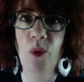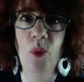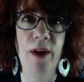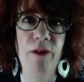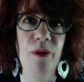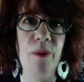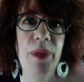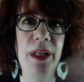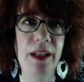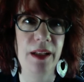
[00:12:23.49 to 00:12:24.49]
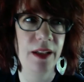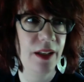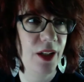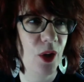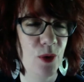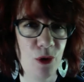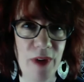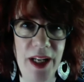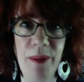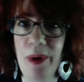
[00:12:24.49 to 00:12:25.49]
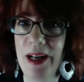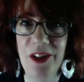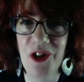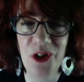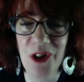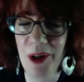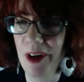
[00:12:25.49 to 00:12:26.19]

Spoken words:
went from being, I was a Reiki practitioner.